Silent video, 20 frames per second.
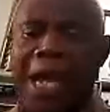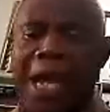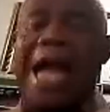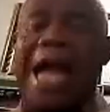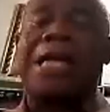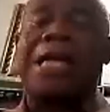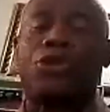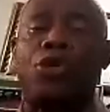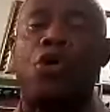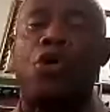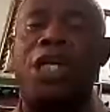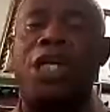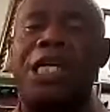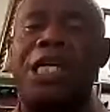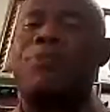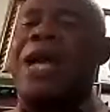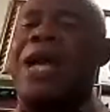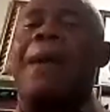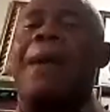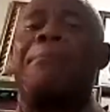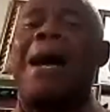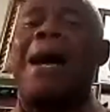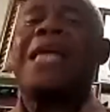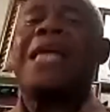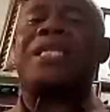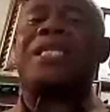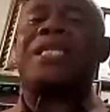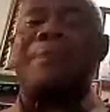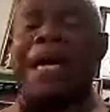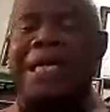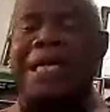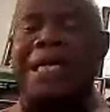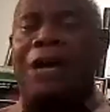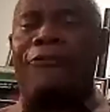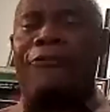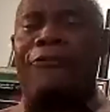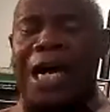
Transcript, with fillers: and told him, You are a mighty man of